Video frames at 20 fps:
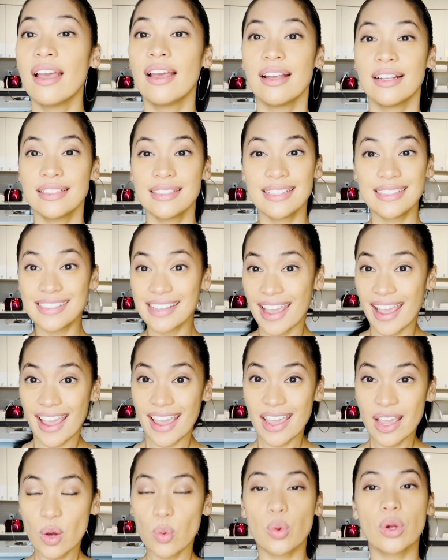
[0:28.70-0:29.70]

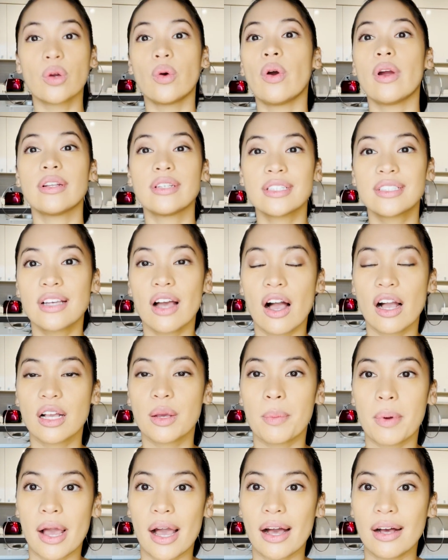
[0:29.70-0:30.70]
Today, we're going to talk
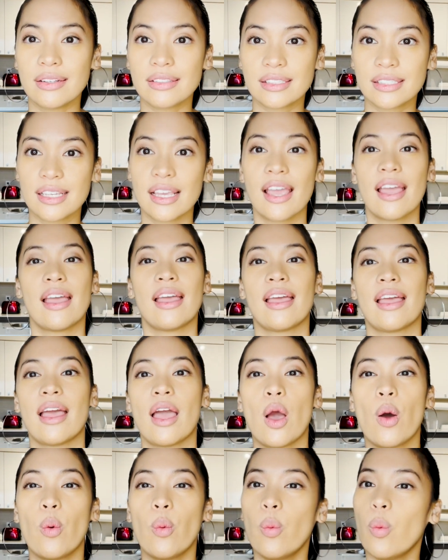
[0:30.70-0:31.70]
about
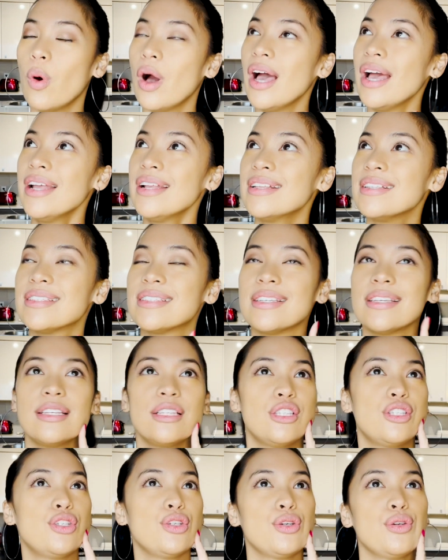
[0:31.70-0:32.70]
what to
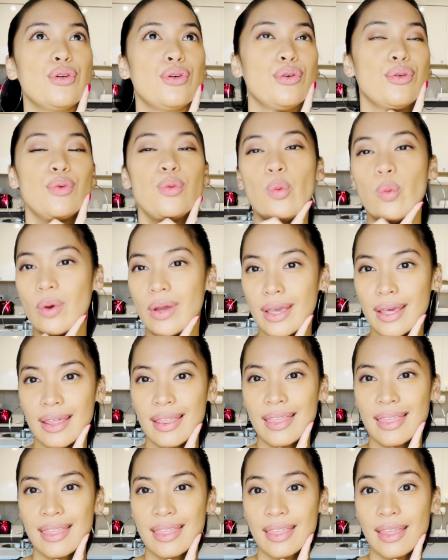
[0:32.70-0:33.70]
do with
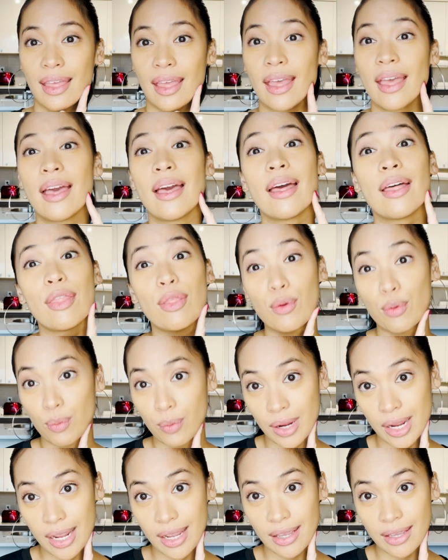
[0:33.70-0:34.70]
the
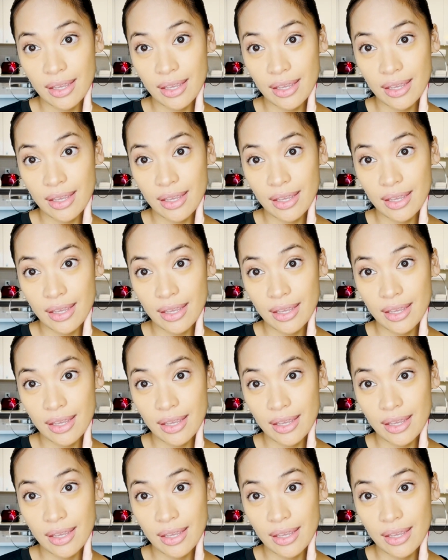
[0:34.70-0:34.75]
ring.